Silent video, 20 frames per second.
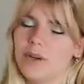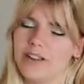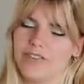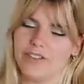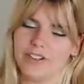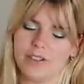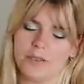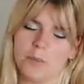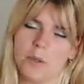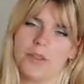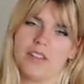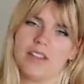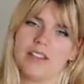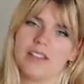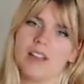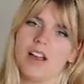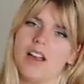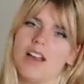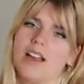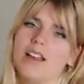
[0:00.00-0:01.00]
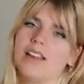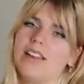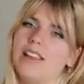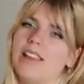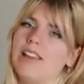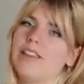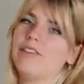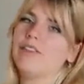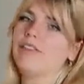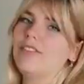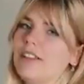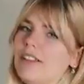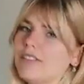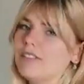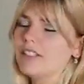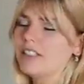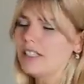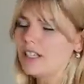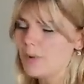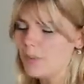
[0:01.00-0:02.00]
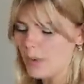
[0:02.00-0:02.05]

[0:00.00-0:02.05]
when I first put these on. They fit really